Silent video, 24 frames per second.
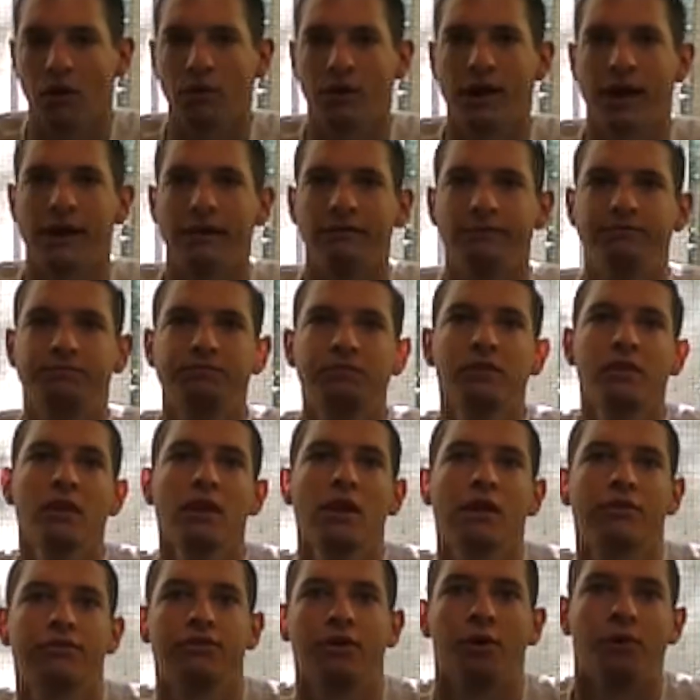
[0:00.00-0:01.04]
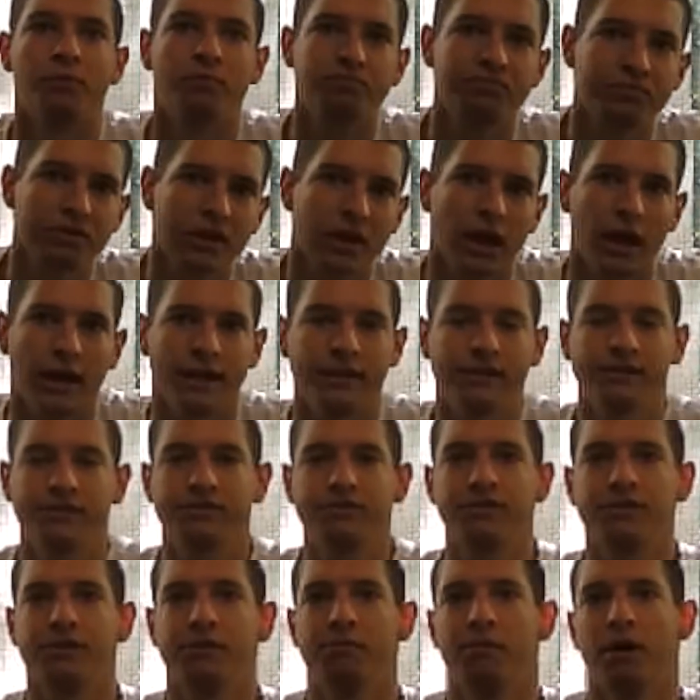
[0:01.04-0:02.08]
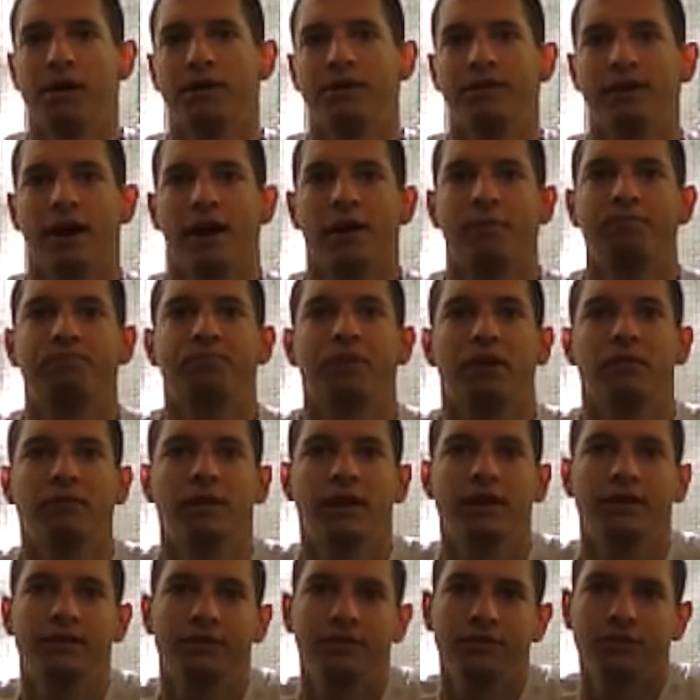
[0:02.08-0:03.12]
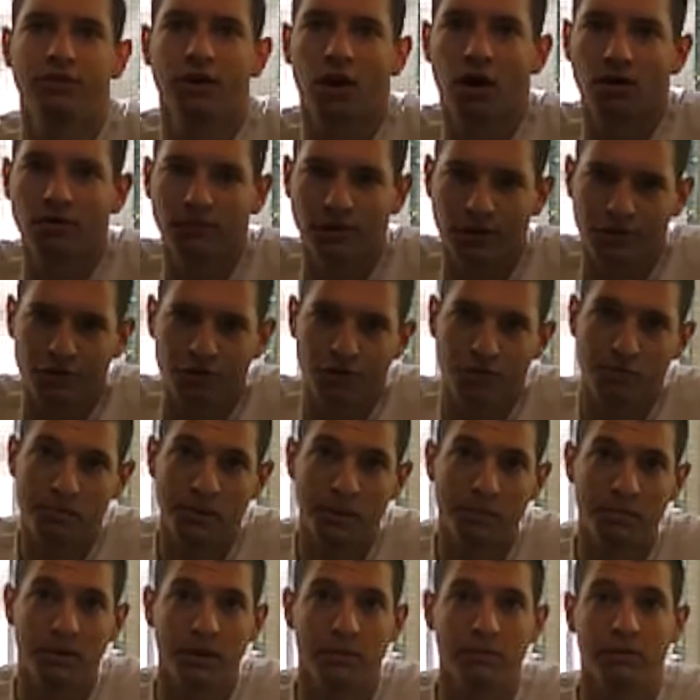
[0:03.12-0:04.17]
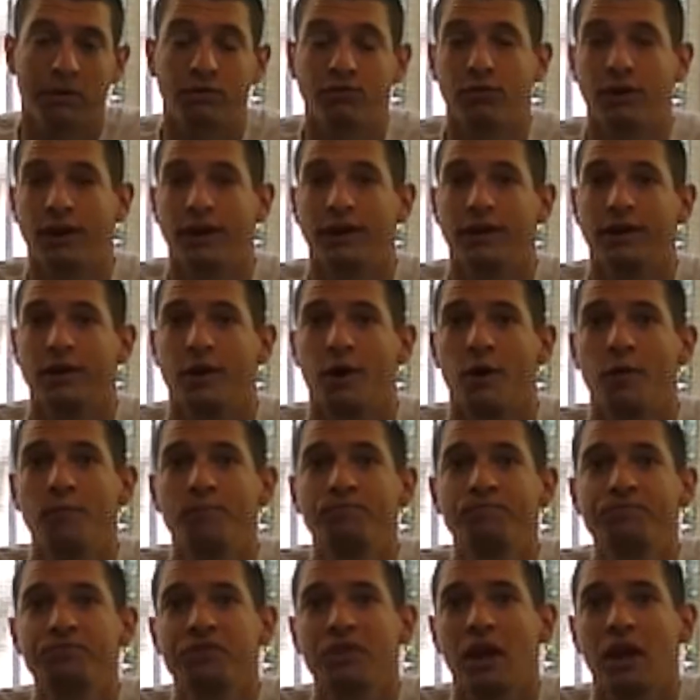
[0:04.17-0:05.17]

Okay, so at this amount of time, I've let it dissolve. It should be pretty much ready to go.